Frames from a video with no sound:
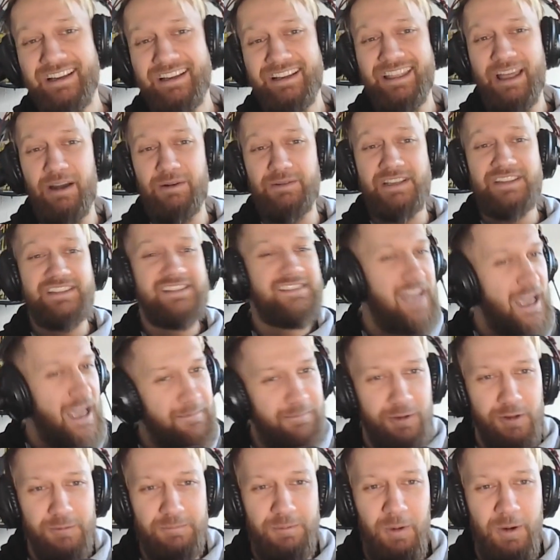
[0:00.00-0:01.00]
That was a
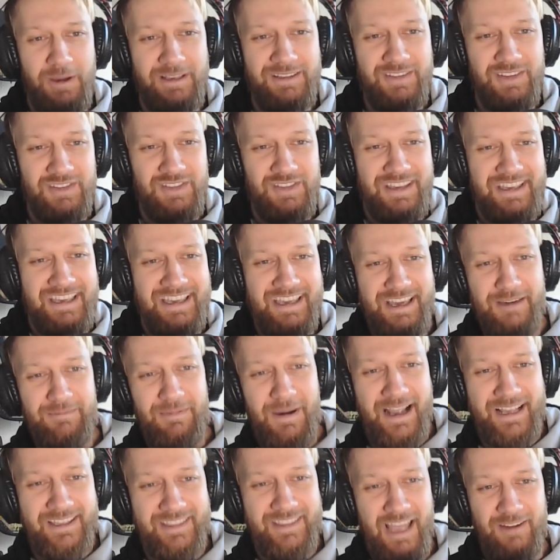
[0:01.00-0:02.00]
staple point in the gear
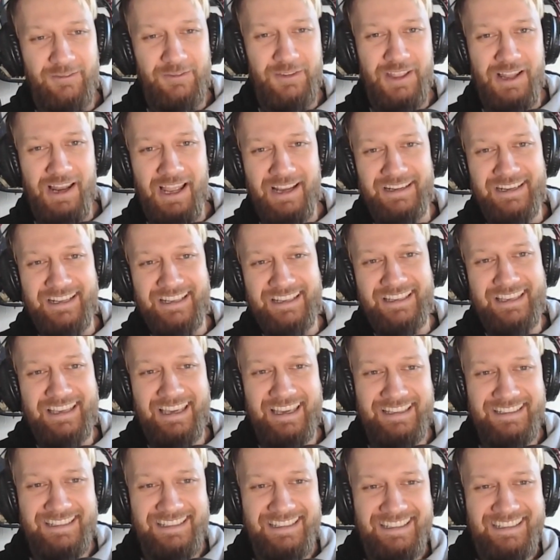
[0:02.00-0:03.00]
back then for the Lightning
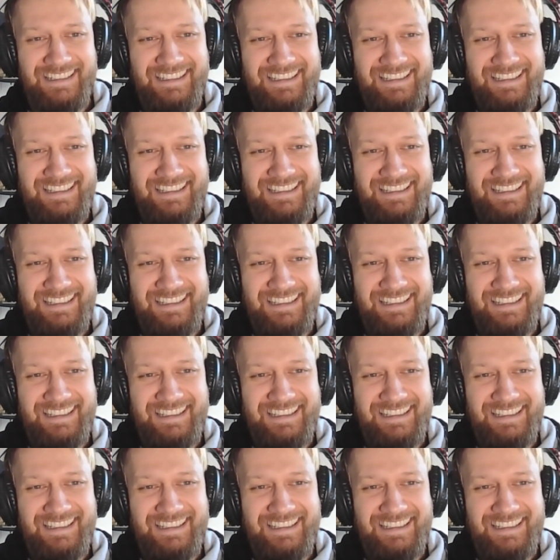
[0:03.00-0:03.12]
Kid.